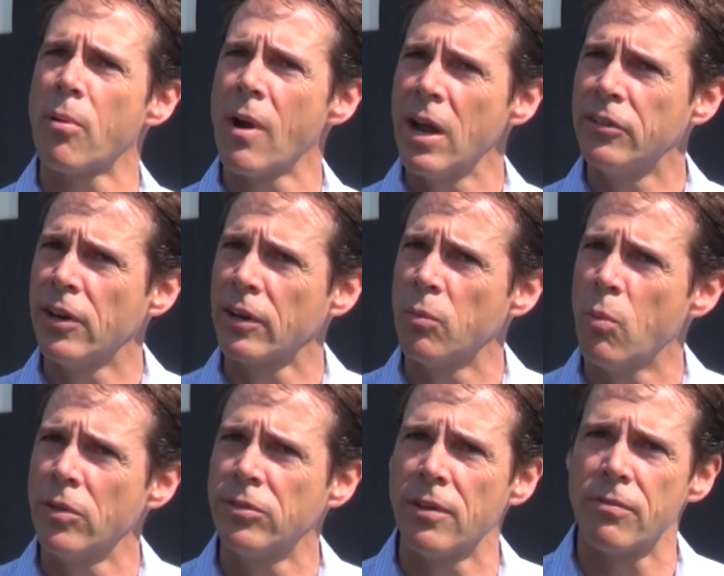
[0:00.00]
project
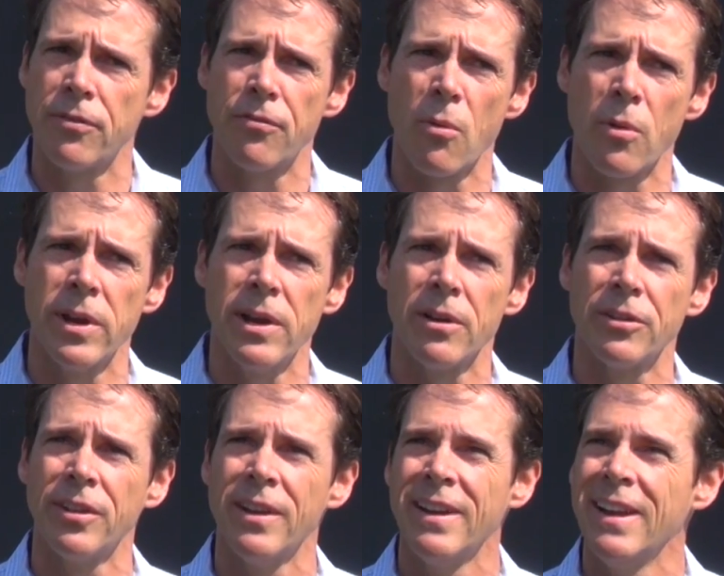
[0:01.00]
once every 4 years,